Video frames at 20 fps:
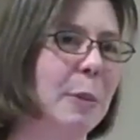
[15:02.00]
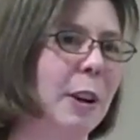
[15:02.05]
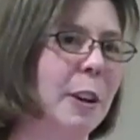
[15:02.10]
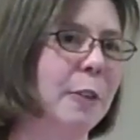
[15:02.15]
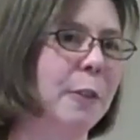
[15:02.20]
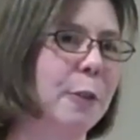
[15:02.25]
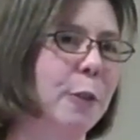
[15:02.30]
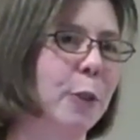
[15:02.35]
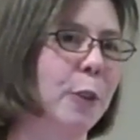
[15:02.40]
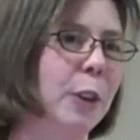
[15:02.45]

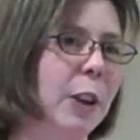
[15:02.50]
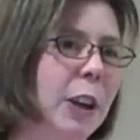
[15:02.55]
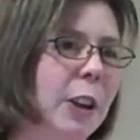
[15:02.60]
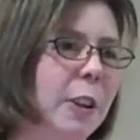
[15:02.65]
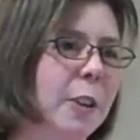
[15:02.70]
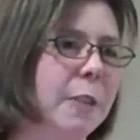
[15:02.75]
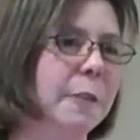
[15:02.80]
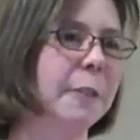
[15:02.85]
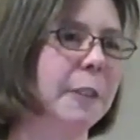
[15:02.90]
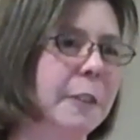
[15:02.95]
about 40
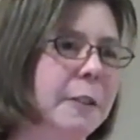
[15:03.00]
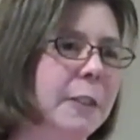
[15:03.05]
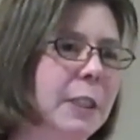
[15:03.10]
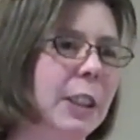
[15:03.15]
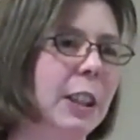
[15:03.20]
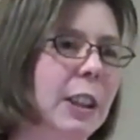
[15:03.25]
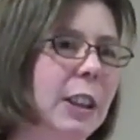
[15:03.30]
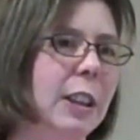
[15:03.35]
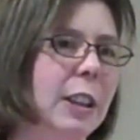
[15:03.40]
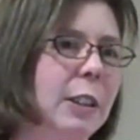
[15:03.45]
or
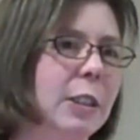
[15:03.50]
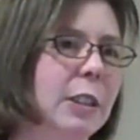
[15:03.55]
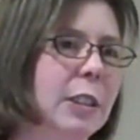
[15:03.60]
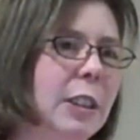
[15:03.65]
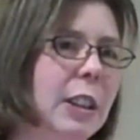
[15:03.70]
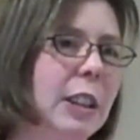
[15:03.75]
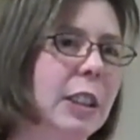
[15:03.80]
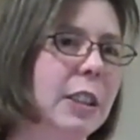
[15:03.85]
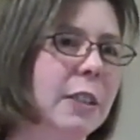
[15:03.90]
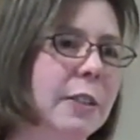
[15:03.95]
50
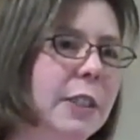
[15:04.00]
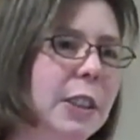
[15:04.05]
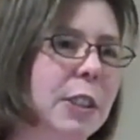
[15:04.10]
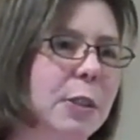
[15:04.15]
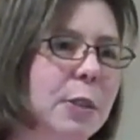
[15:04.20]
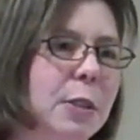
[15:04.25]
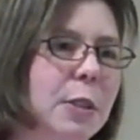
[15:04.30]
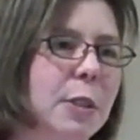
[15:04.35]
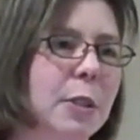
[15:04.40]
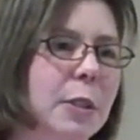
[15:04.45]

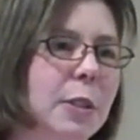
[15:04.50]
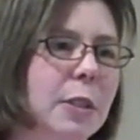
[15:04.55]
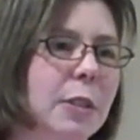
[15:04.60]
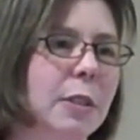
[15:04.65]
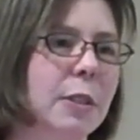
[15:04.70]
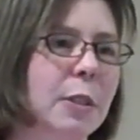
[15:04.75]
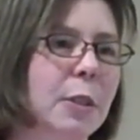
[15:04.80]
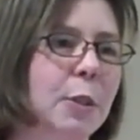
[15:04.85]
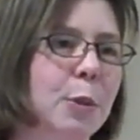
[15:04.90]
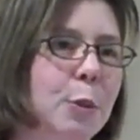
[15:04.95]
individual
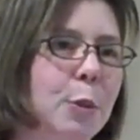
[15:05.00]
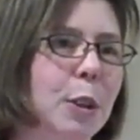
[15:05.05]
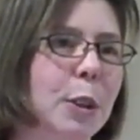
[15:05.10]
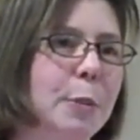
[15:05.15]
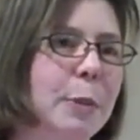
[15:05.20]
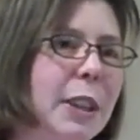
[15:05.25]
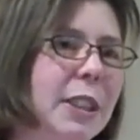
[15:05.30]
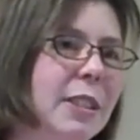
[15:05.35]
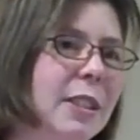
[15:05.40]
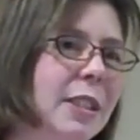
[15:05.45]

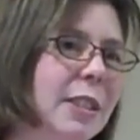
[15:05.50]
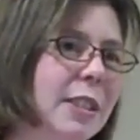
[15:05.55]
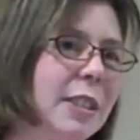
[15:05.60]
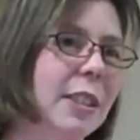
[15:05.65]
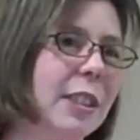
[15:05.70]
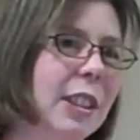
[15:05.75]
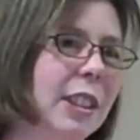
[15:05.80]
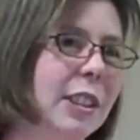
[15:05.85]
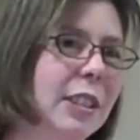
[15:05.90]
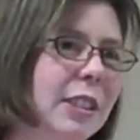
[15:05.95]
WordPress
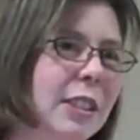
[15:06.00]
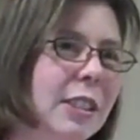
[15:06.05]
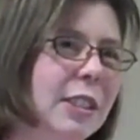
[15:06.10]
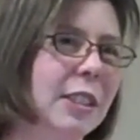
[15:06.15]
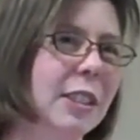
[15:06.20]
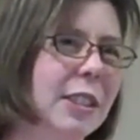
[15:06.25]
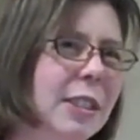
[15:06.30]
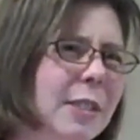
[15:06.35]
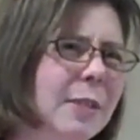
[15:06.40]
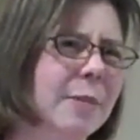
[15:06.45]

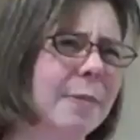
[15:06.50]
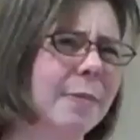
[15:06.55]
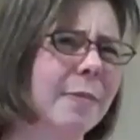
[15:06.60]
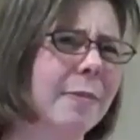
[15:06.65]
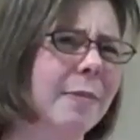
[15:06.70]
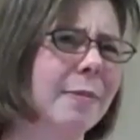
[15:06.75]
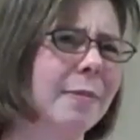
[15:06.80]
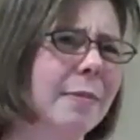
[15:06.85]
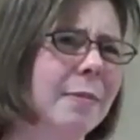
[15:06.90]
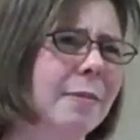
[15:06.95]
installations.
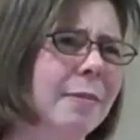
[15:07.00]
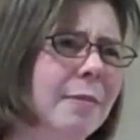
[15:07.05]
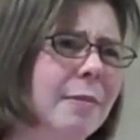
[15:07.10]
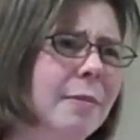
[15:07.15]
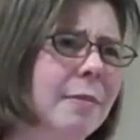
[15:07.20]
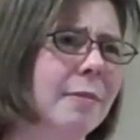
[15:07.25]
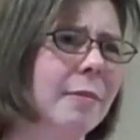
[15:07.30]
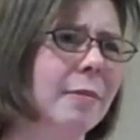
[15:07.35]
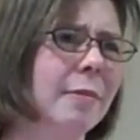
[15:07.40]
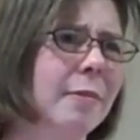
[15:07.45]
Like you had
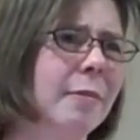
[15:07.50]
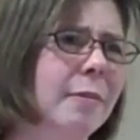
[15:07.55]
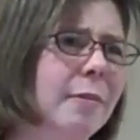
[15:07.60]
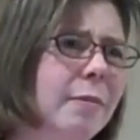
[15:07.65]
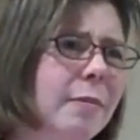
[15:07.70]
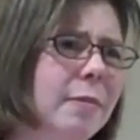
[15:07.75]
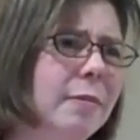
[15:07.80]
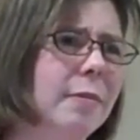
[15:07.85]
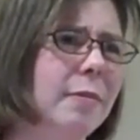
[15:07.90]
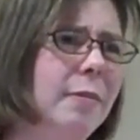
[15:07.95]
said
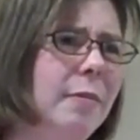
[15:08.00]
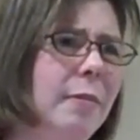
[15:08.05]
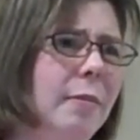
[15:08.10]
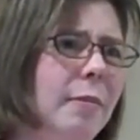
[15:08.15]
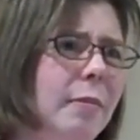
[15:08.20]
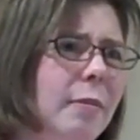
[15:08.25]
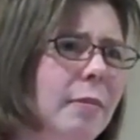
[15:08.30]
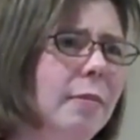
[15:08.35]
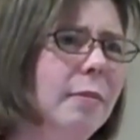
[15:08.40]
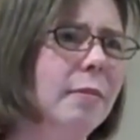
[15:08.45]
earlier, I think the
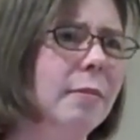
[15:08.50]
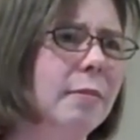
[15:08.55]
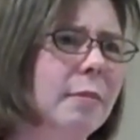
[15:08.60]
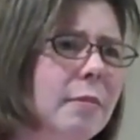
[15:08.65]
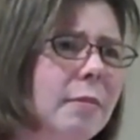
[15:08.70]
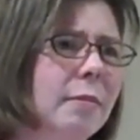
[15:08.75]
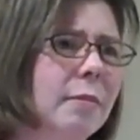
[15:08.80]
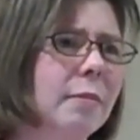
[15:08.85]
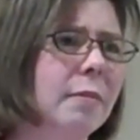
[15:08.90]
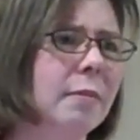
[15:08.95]
main
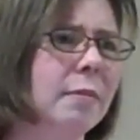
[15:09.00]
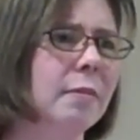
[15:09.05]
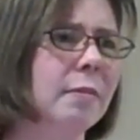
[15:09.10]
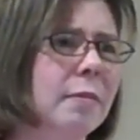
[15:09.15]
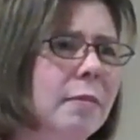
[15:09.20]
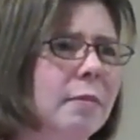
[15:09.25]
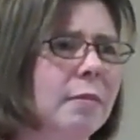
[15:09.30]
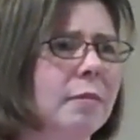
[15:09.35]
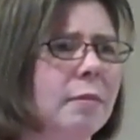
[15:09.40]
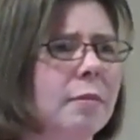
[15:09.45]
the
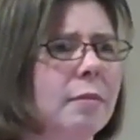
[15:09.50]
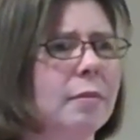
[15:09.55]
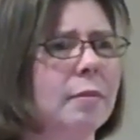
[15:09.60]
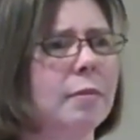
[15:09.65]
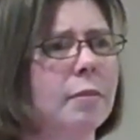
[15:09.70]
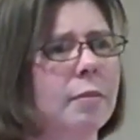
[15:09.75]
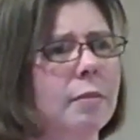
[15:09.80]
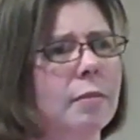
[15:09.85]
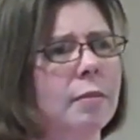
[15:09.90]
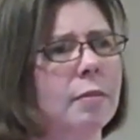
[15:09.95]
main
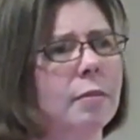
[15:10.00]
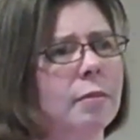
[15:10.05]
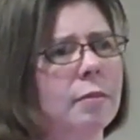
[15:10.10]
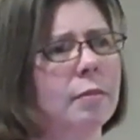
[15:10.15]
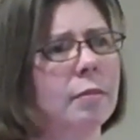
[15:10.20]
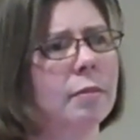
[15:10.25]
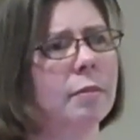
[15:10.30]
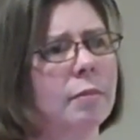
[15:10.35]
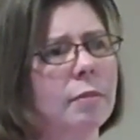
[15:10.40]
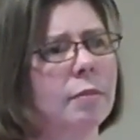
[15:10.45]
benefit
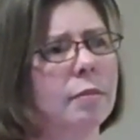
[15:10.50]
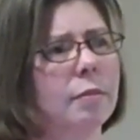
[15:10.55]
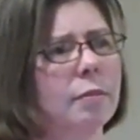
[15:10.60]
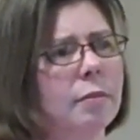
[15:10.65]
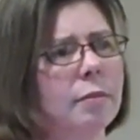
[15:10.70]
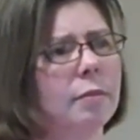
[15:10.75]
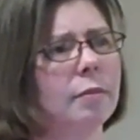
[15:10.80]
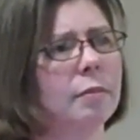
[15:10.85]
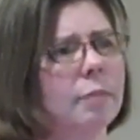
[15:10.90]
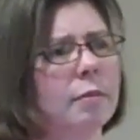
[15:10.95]
to,
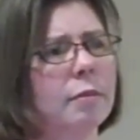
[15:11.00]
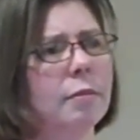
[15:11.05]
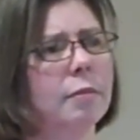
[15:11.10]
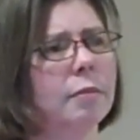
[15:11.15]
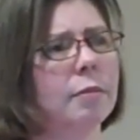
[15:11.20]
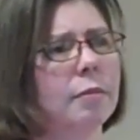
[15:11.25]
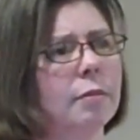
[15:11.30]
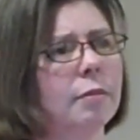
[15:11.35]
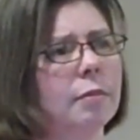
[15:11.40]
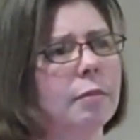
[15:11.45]
to
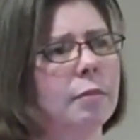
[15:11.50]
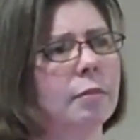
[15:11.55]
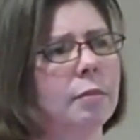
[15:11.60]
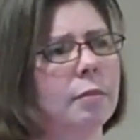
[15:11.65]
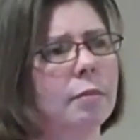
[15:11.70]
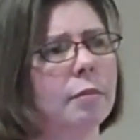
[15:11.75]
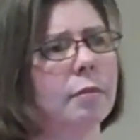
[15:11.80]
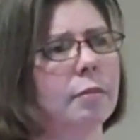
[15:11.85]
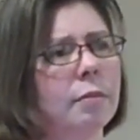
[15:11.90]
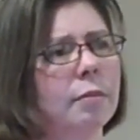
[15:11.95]
MU
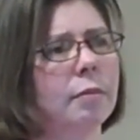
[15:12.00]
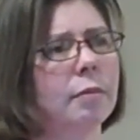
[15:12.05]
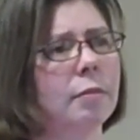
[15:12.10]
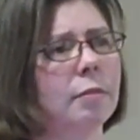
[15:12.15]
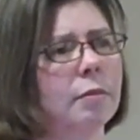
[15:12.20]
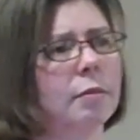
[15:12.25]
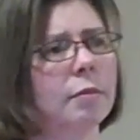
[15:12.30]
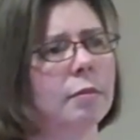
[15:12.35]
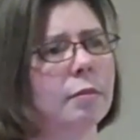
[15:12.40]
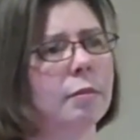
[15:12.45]
is
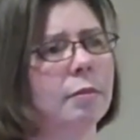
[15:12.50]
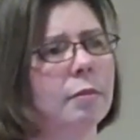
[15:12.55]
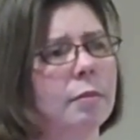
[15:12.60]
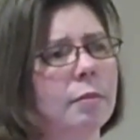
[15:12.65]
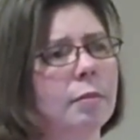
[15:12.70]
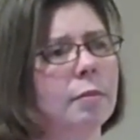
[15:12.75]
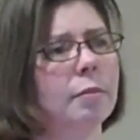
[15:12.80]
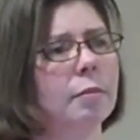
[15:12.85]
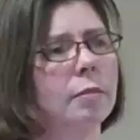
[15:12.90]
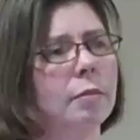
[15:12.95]
when you
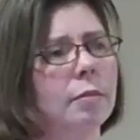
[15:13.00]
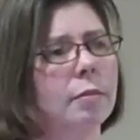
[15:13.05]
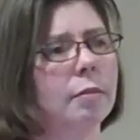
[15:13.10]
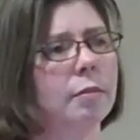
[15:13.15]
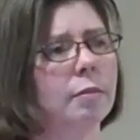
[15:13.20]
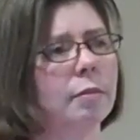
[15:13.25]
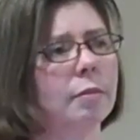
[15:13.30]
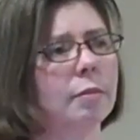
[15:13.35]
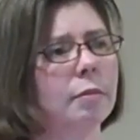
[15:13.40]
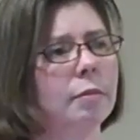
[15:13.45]
upgrade,
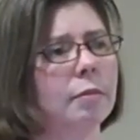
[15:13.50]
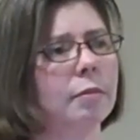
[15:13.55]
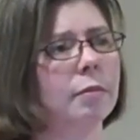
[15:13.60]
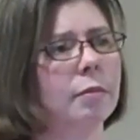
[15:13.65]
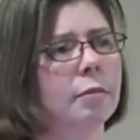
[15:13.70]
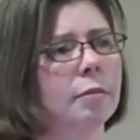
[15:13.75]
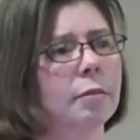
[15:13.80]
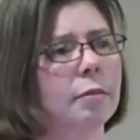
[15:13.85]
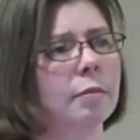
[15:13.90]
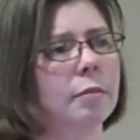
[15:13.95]
you
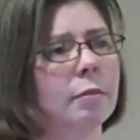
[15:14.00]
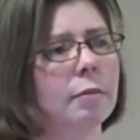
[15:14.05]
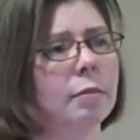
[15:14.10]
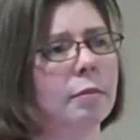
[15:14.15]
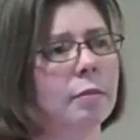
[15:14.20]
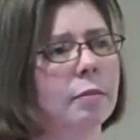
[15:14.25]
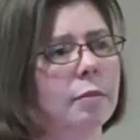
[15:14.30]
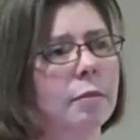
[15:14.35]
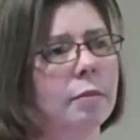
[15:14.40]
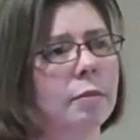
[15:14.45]
upgrade
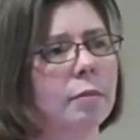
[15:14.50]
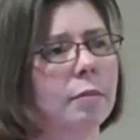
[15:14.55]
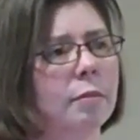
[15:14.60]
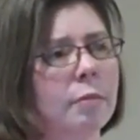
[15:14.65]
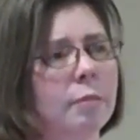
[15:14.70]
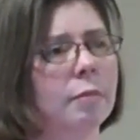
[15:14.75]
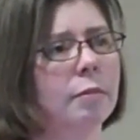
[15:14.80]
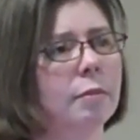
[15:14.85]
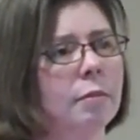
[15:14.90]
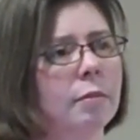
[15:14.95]
one
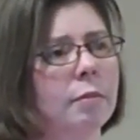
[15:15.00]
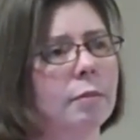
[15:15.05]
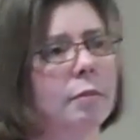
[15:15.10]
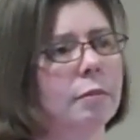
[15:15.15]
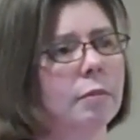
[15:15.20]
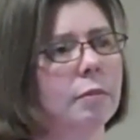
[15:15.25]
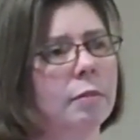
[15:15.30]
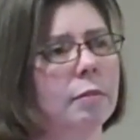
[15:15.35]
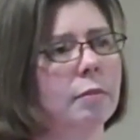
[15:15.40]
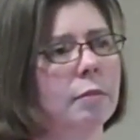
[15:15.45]
rather
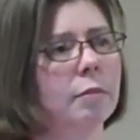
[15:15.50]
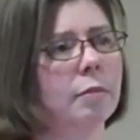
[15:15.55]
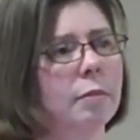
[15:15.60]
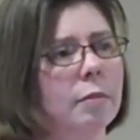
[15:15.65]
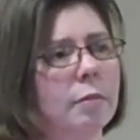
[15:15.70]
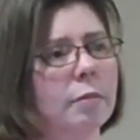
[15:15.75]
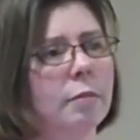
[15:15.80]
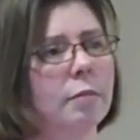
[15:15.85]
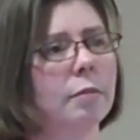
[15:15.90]
than upgrade.